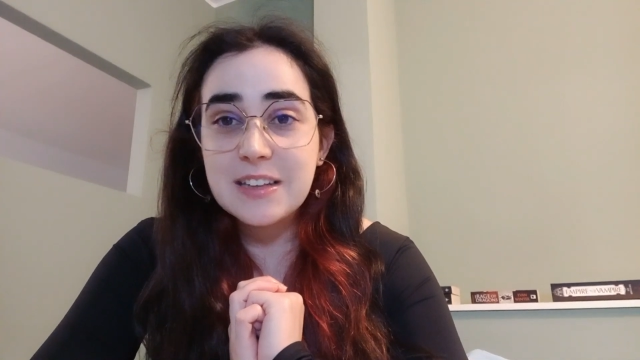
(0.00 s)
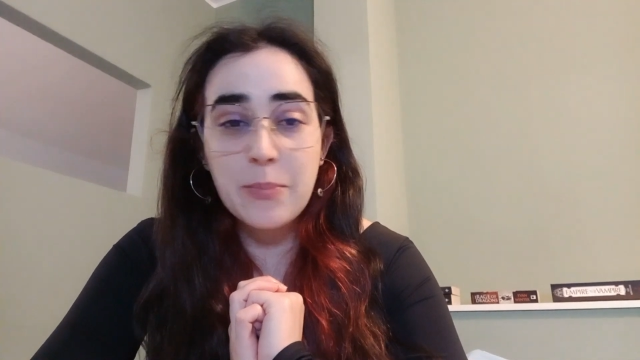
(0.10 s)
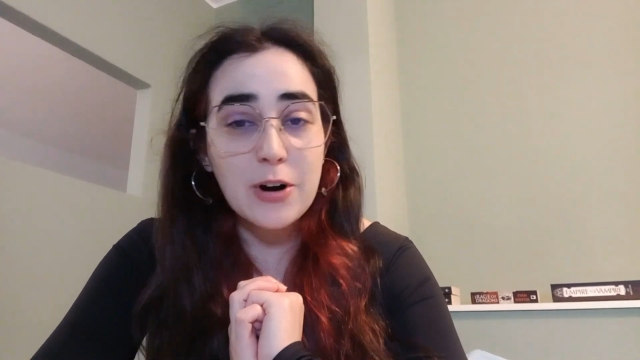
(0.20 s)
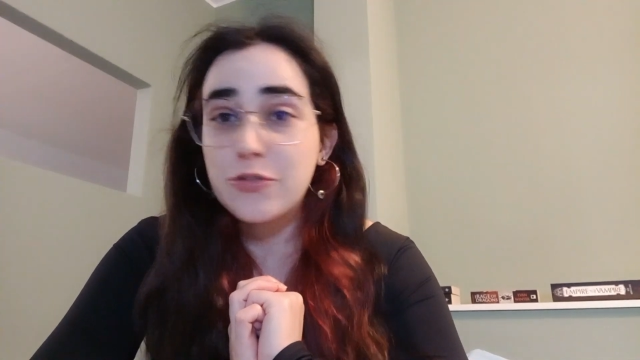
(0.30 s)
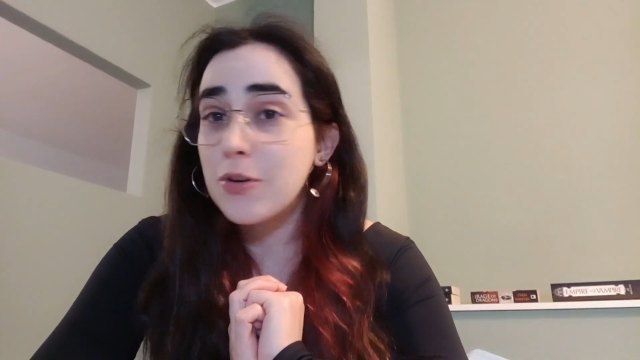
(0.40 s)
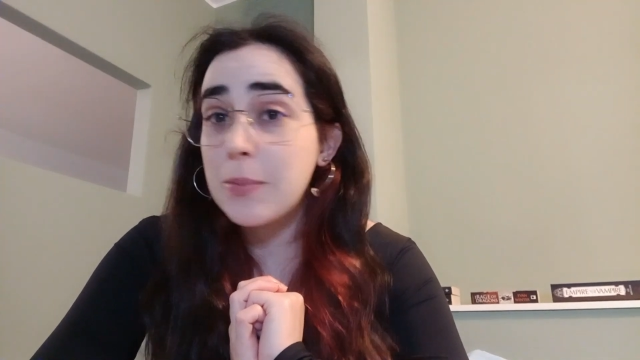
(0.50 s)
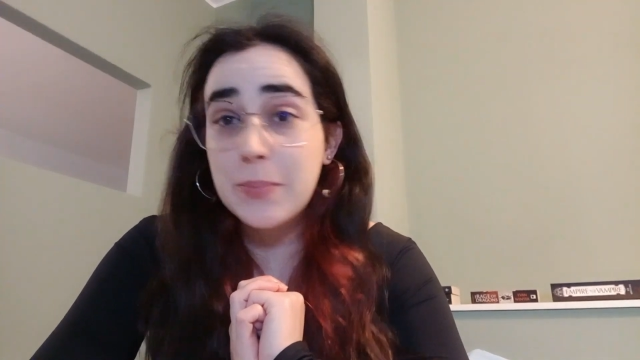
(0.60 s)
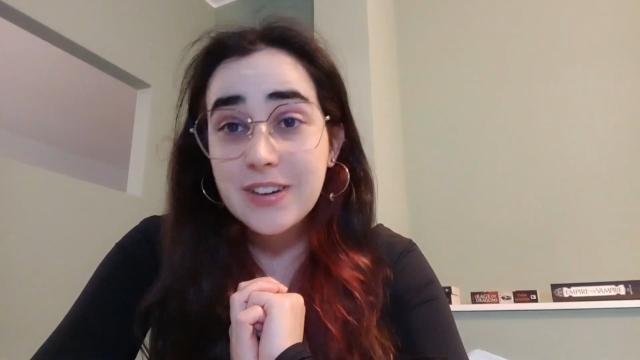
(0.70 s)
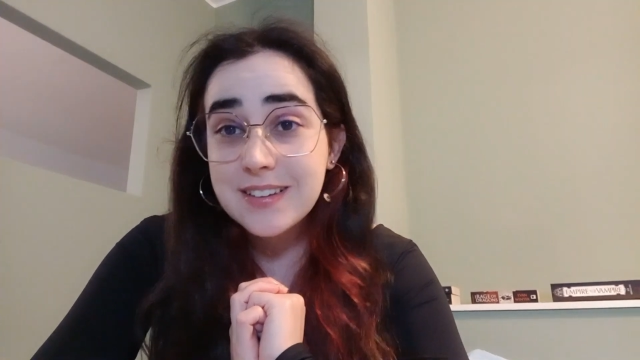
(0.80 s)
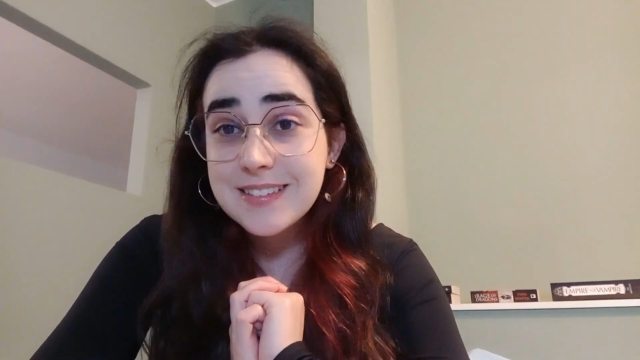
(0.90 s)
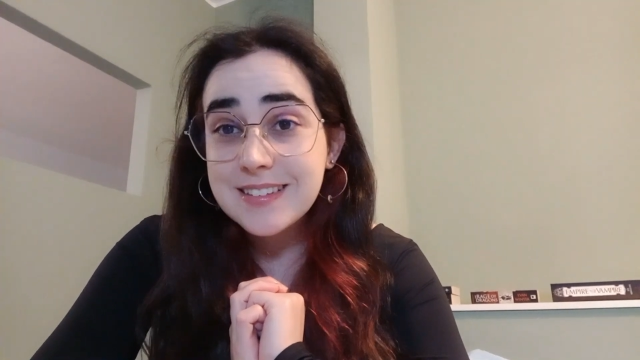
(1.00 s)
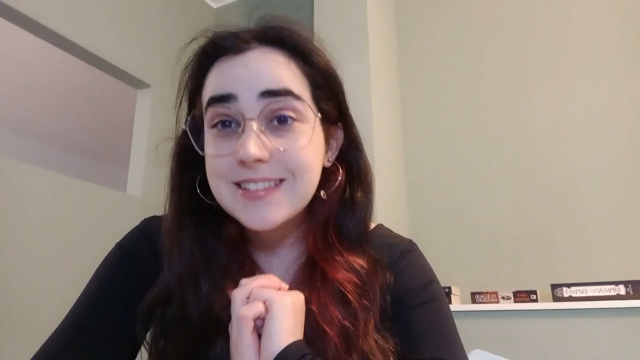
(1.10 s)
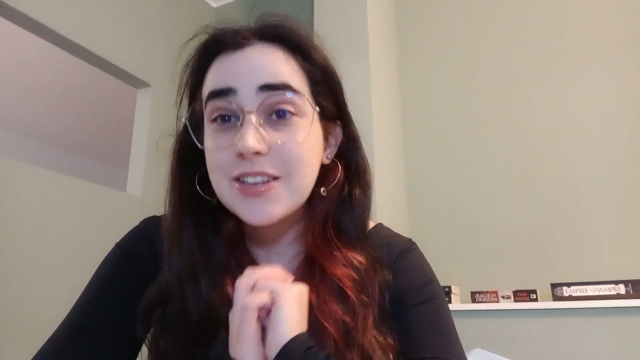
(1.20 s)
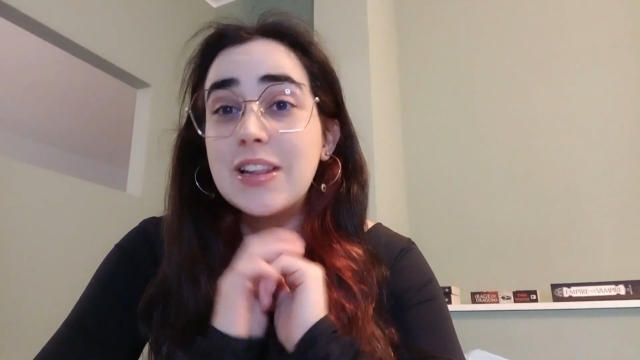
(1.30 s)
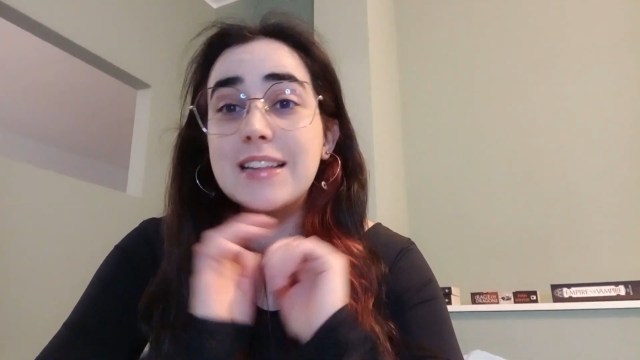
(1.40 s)
apart from the books.
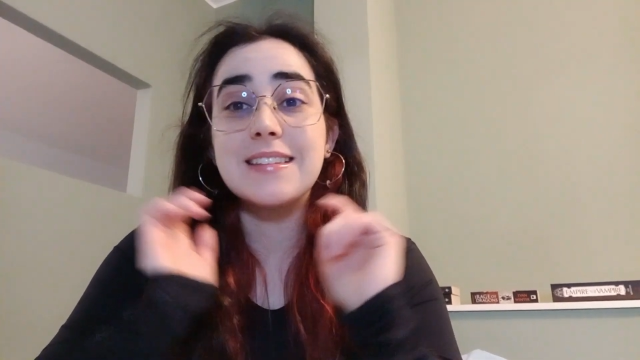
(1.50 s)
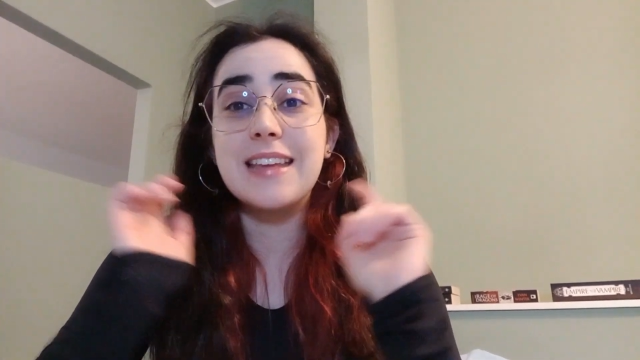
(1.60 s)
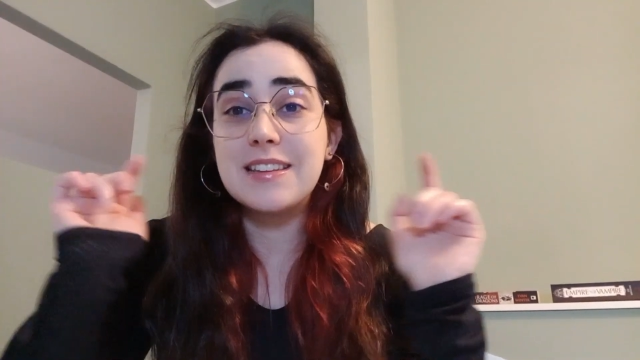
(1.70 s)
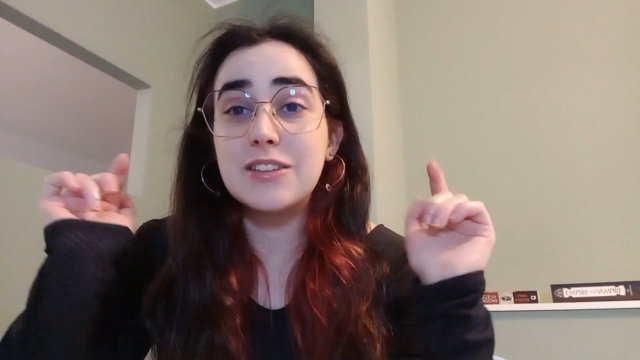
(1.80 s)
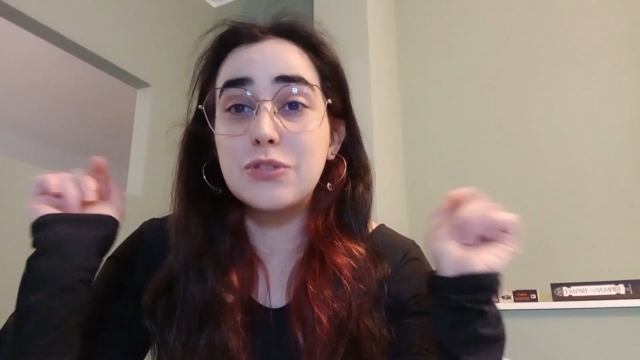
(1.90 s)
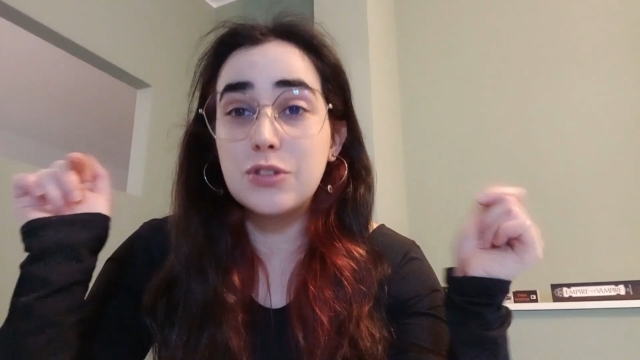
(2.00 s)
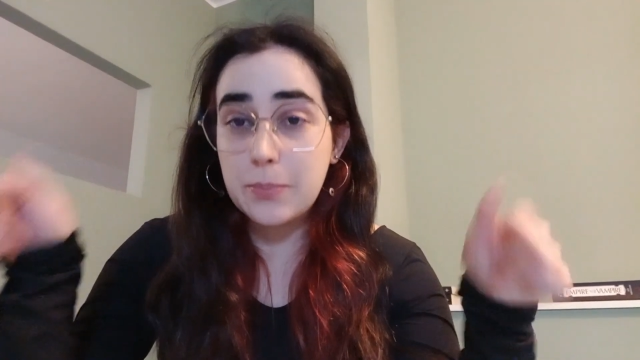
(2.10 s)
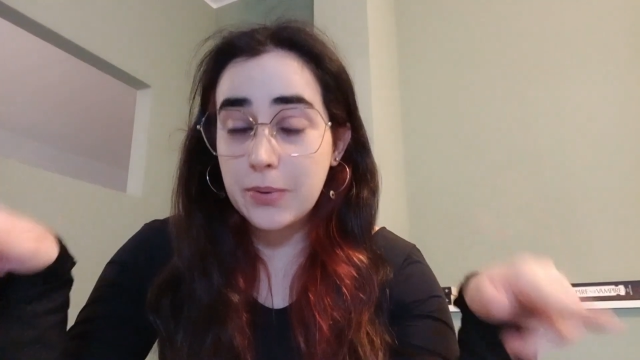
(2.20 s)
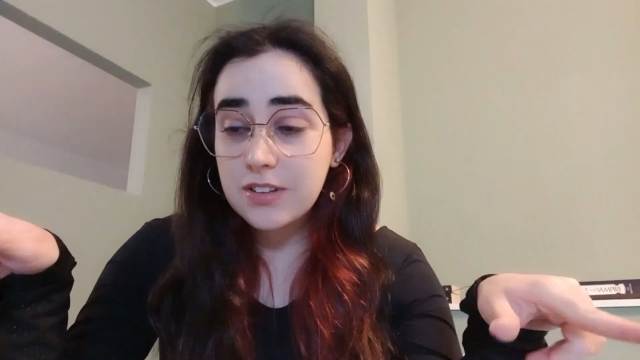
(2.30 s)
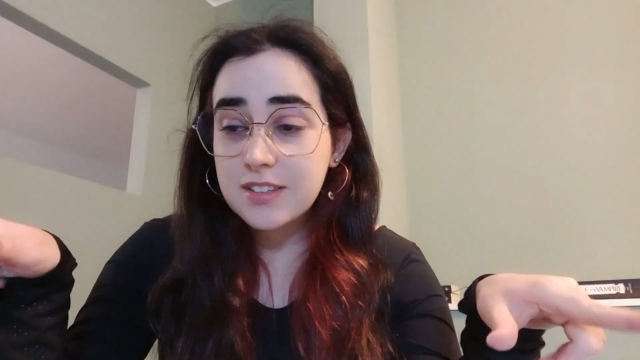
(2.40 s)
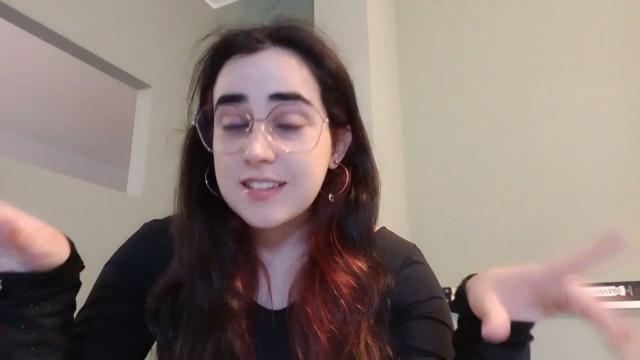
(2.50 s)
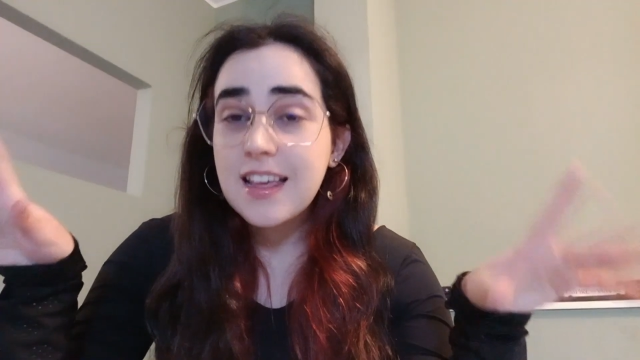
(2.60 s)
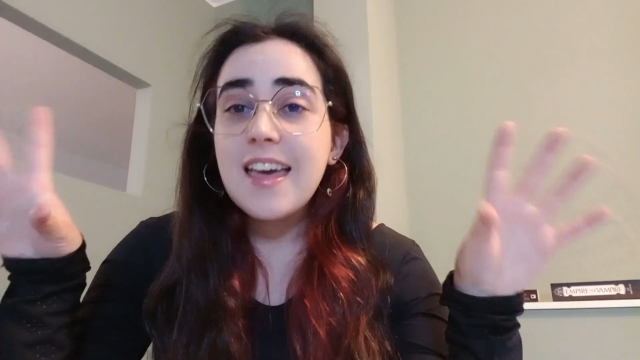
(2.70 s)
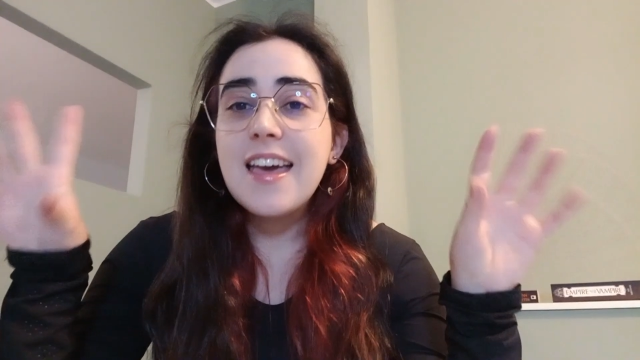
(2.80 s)
So let's get to the books.